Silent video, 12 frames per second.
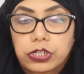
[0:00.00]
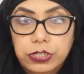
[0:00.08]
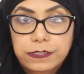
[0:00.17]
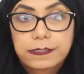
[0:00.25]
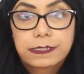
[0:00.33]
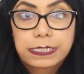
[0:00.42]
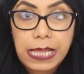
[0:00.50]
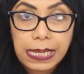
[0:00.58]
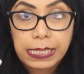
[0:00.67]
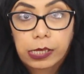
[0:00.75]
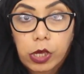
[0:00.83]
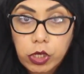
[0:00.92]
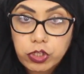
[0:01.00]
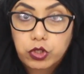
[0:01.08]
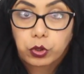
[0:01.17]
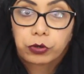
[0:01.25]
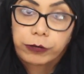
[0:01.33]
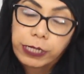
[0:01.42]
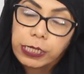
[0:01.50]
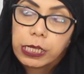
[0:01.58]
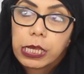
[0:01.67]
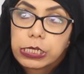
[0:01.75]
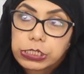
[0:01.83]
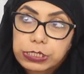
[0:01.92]
just telling her story.
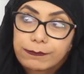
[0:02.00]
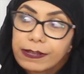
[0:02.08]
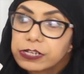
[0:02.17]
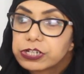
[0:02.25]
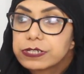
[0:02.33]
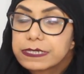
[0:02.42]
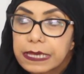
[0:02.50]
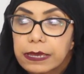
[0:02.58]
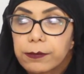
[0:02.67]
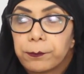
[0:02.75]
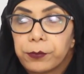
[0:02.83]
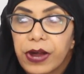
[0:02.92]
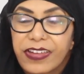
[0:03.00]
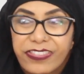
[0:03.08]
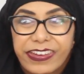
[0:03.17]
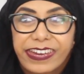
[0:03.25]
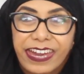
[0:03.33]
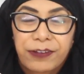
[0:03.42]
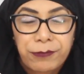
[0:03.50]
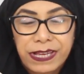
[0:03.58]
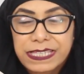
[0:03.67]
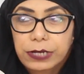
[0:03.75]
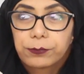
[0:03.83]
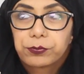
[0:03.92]
She mentions it, but I think it
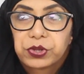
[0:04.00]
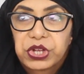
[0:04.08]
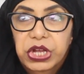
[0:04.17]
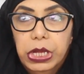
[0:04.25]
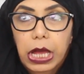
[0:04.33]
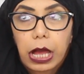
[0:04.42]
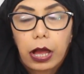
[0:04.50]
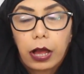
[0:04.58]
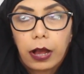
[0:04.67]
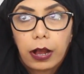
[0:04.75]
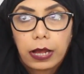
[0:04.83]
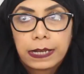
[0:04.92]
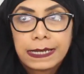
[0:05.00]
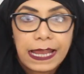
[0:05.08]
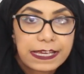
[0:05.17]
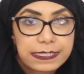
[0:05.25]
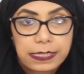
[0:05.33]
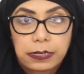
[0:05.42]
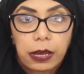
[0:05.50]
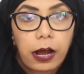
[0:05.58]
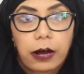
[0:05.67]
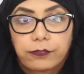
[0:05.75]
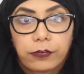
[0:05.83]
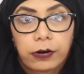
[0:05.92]
makes up less than
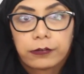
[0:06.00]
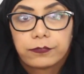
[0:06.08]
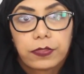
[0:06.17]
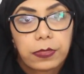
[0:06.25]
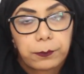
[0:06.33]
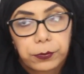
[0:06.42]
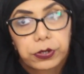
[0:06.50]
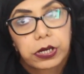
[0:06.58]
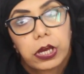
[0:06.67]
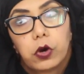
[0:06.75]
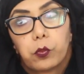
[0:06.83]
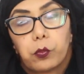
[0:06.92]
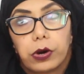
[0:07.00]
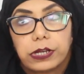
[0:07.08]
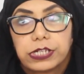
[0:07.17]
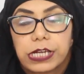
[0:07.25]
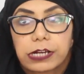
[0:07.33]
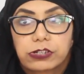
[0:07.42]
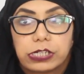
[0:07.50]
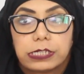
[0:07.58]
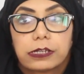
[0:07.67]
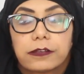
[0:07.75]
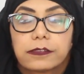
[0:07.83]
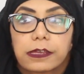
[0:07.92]
half of the book. What she actually
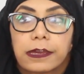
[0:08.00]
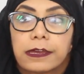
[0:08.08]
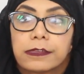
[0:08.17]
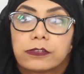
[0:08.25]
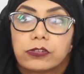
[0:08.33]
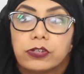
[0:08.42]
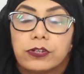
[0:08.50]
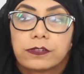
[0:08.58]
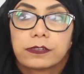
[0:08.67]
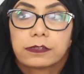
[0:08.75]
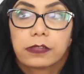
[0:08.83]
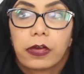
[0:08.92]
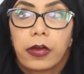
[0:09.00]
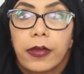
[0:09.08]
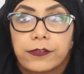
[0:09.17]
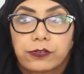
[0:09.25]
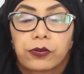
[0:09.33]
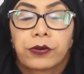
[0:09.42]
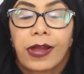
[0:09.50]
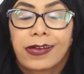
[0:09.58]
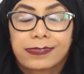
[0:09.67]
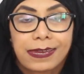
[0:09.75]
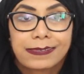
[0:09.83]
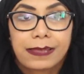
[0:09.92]
does is uses her story
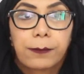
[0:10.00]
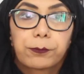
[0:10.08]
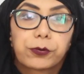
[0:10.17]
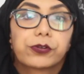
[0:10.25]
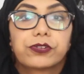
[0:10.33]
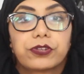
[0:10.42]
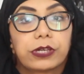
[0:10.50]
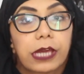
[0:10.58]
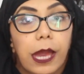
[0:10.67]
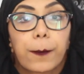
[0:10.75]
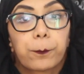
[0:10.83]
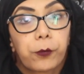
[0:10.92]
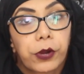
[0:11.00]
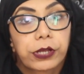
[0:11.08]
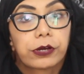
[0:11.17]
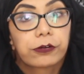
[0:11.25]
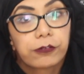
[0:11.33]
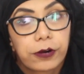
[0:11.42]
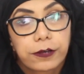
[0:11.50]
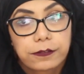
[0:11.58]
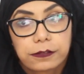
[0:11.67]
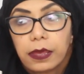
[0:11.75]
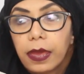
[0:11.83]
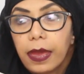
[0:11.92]
as examples to get her point
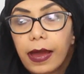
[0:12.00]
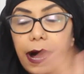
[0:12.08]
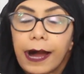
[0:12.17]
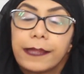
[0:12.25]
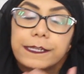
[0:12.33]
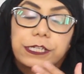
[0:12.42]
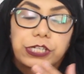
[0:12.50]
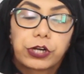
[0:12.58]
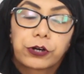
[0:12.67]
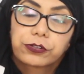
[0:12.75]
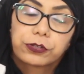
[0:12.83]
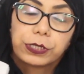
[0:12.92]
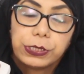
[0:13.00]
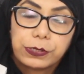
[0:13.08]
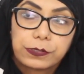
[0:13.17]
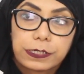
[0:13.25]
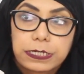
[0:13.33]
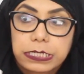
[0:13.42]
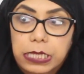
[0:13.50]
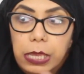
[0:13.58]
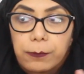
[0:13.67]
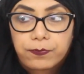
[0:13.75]
across, and she also uses